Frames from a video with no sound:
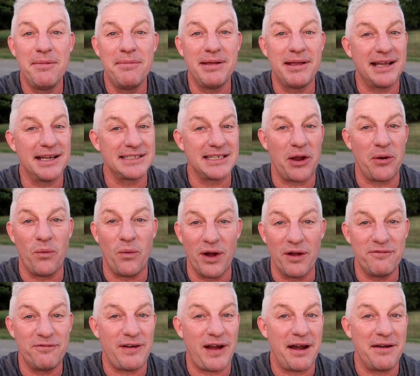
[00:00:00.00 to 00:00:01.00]
because I
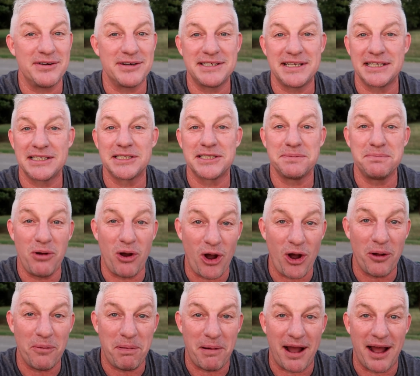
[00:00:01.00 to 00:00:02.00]
won five or six
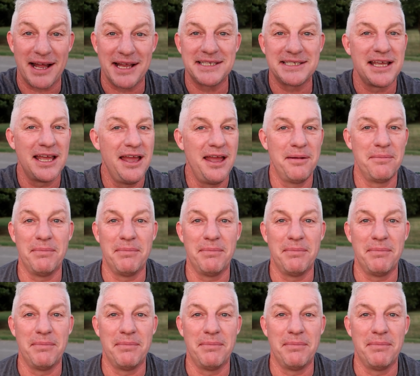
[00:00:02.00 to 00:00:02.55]
small pots,